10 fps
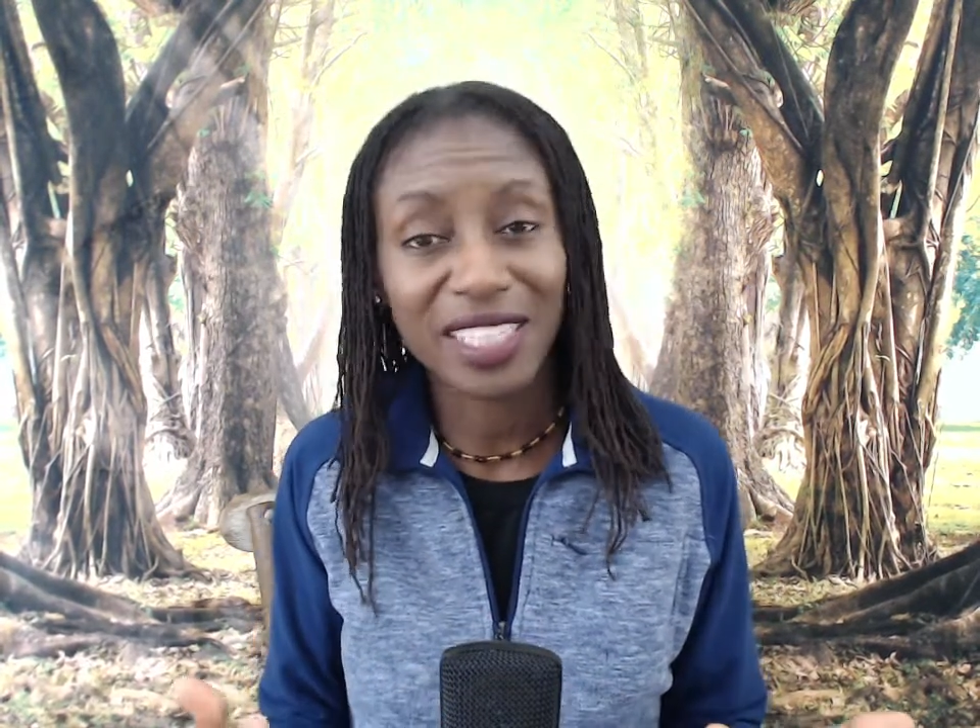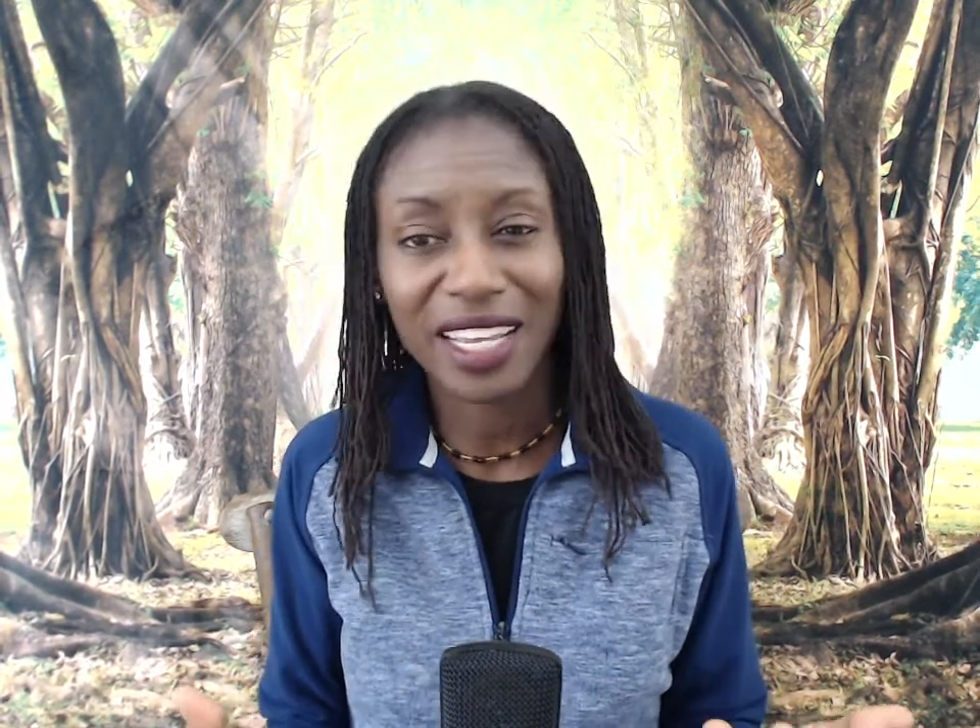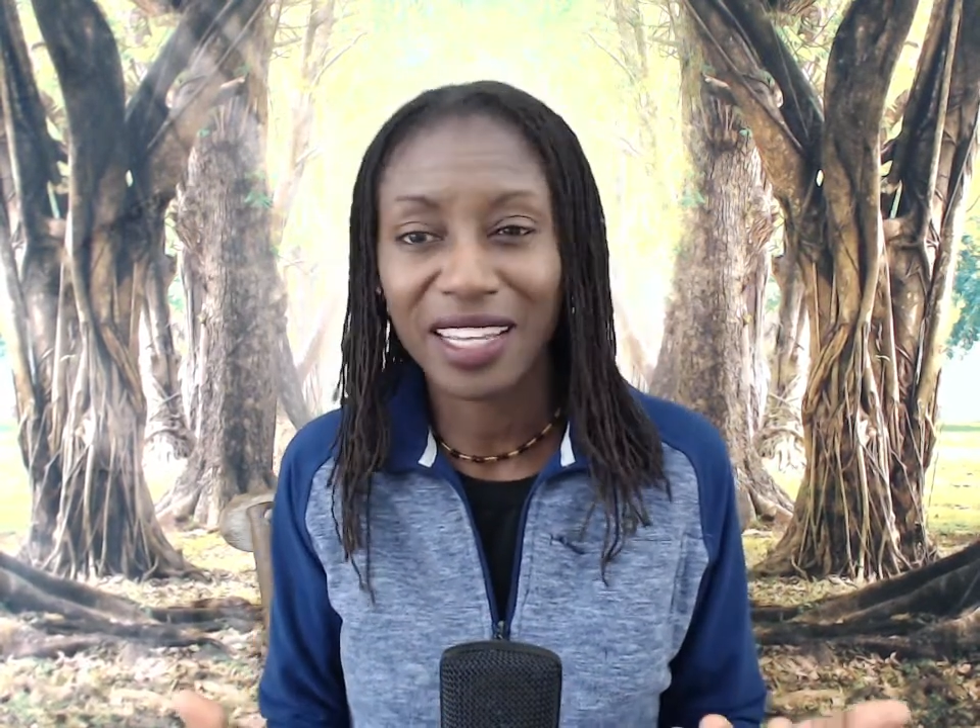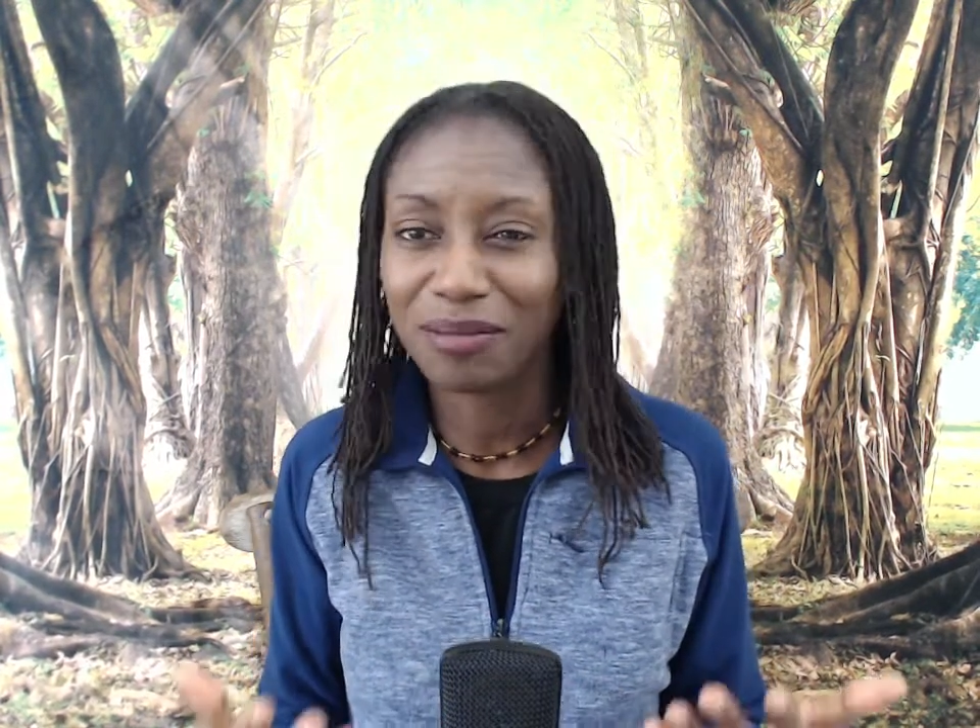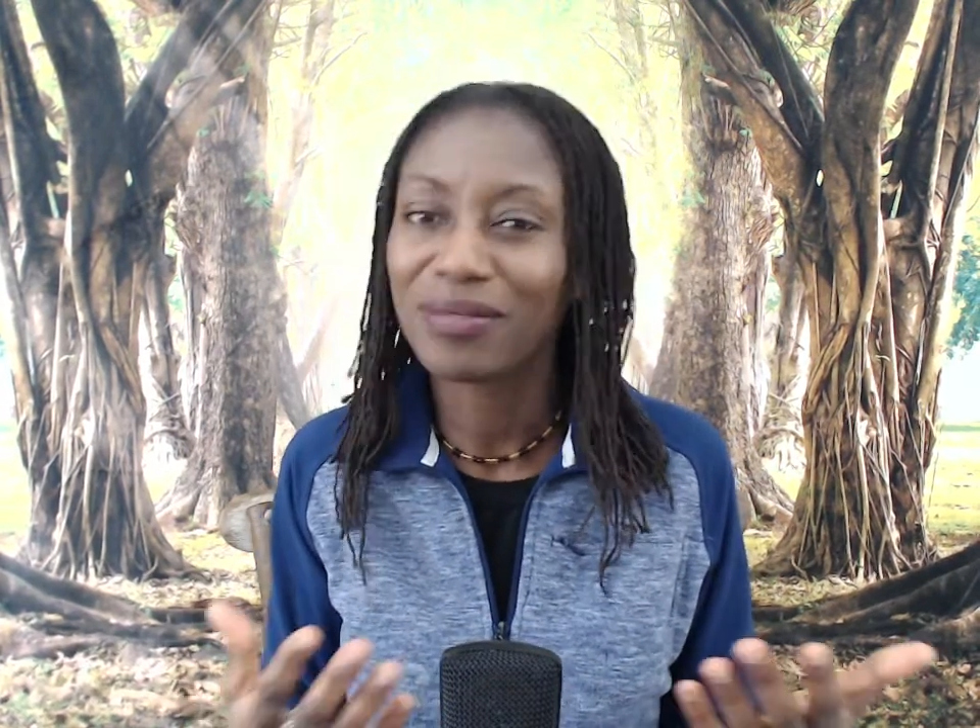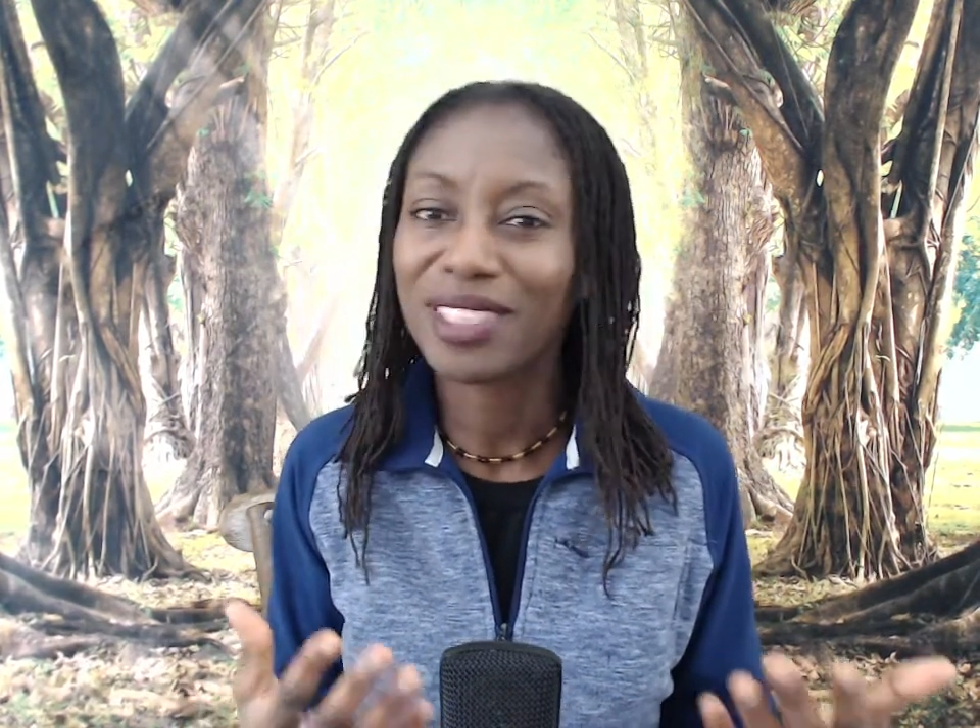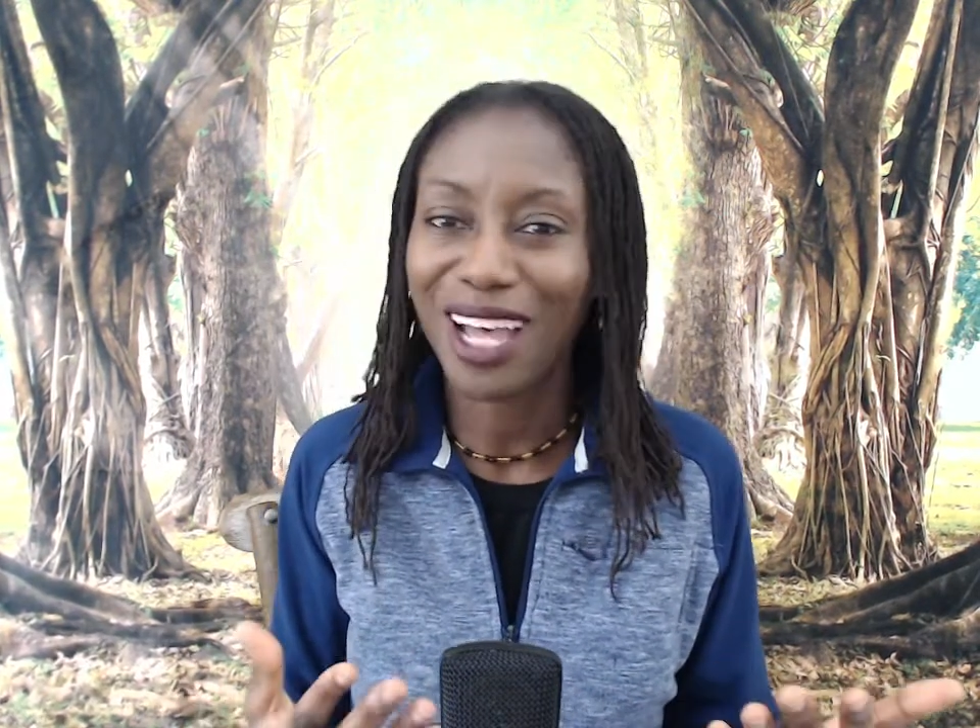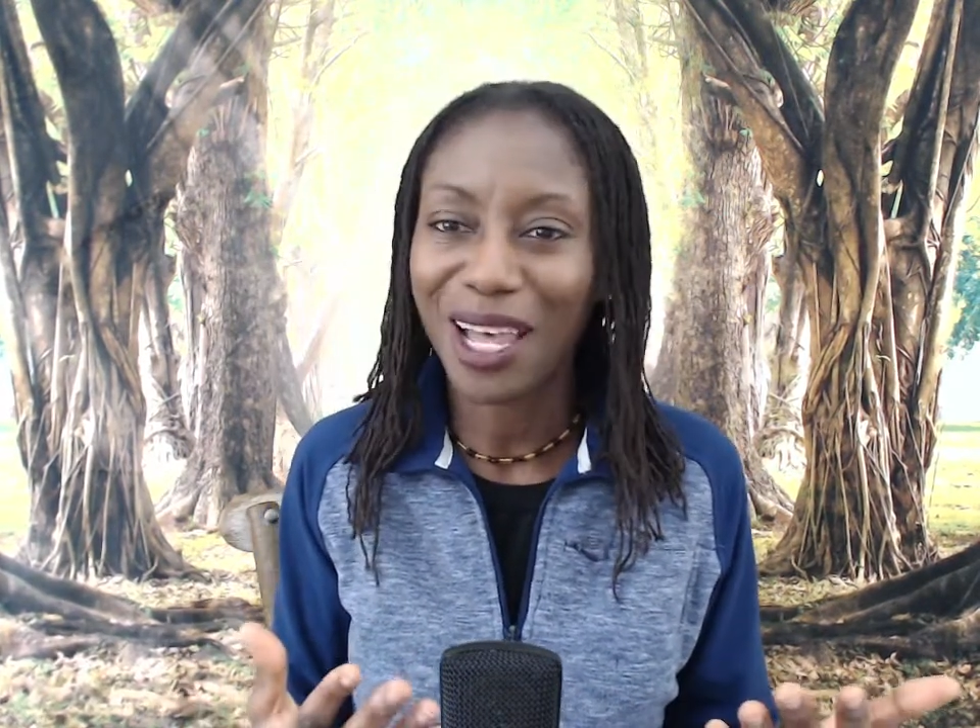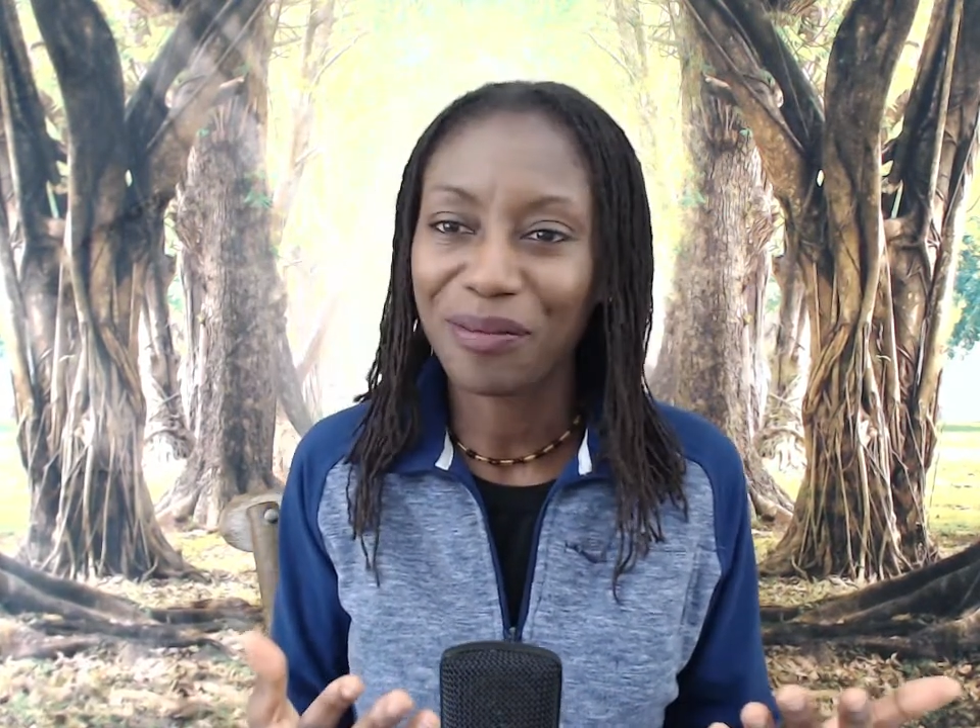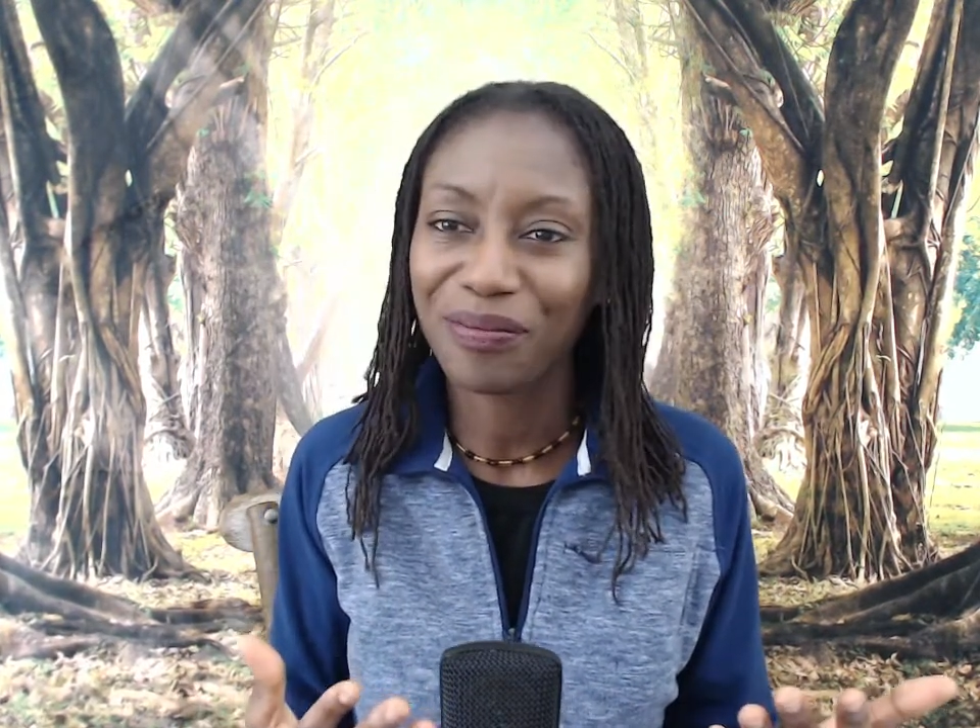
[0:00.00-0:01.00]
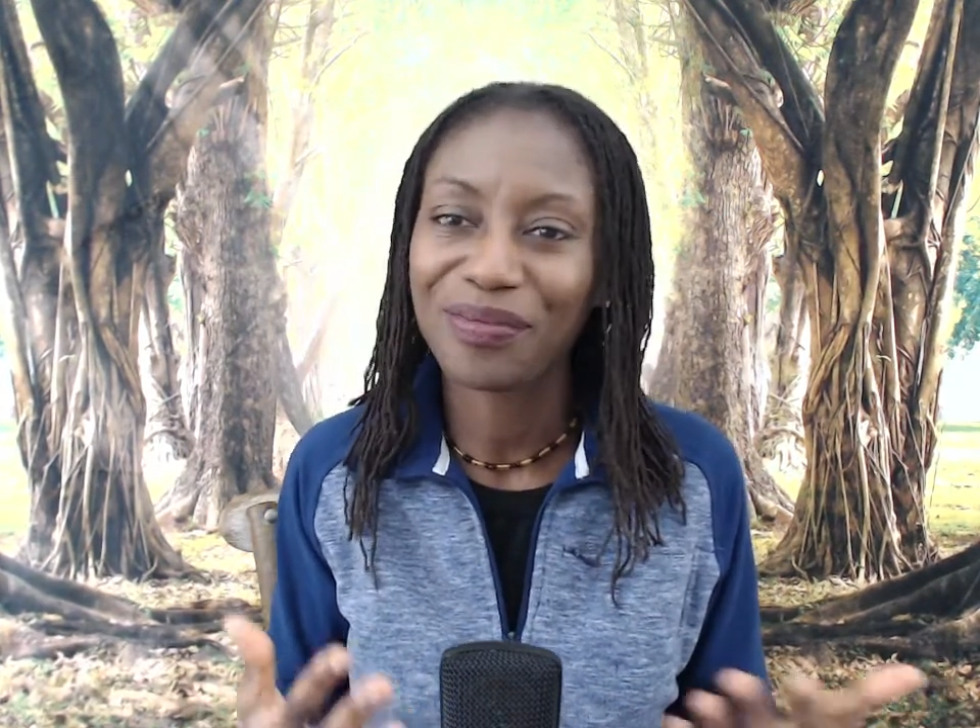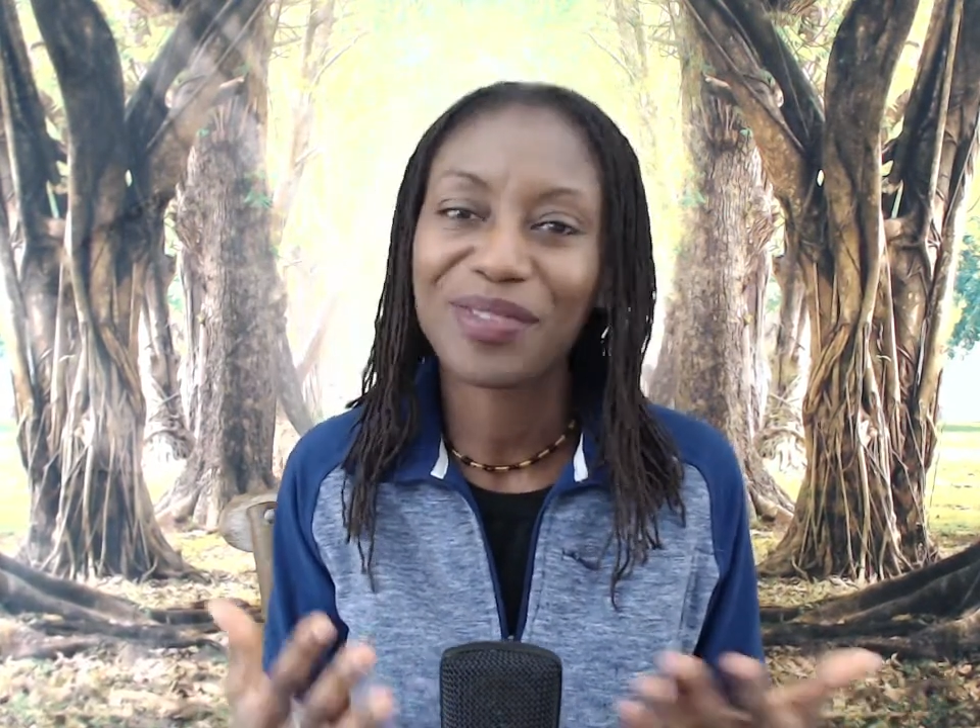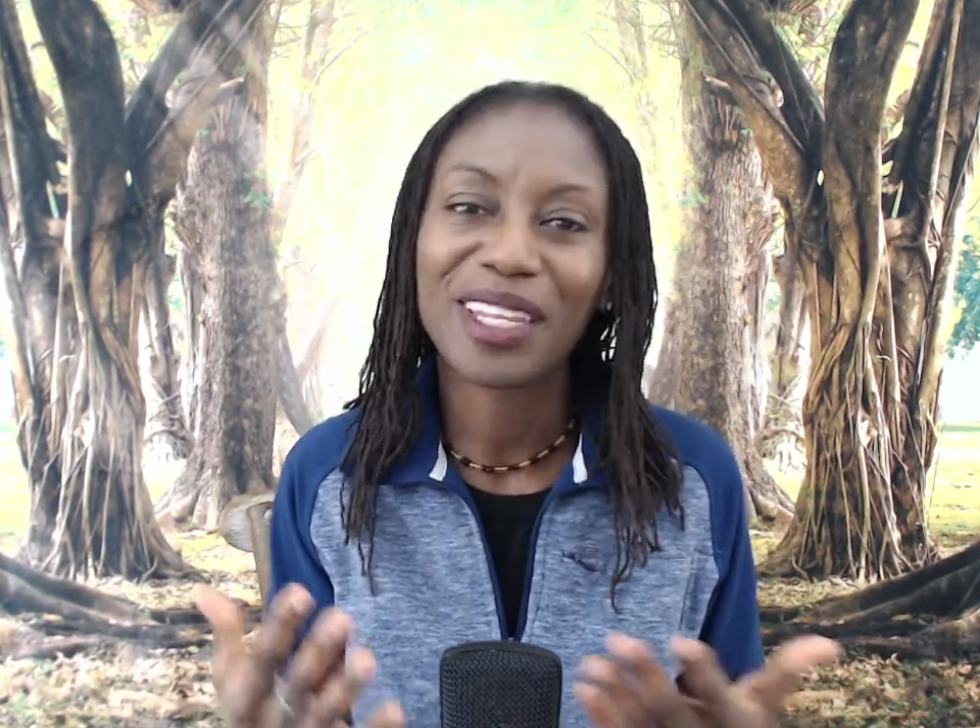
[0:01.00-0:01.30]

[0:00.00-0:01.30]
take time